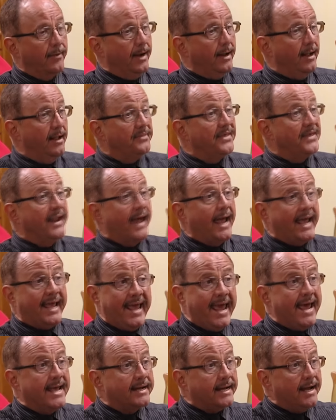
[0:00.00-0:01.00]
well, then I
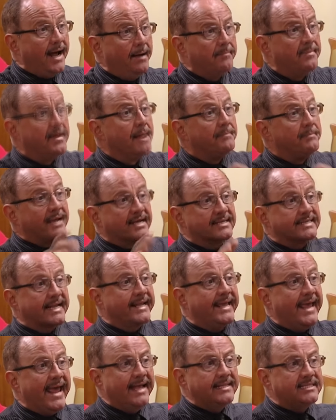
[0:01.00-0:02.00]
can't come, because I
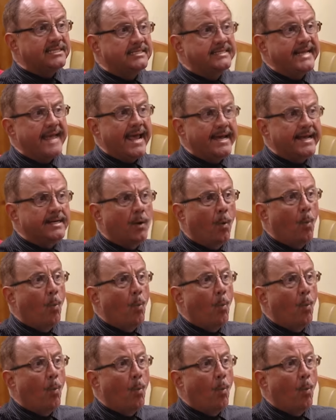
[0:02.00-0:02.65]
can't stand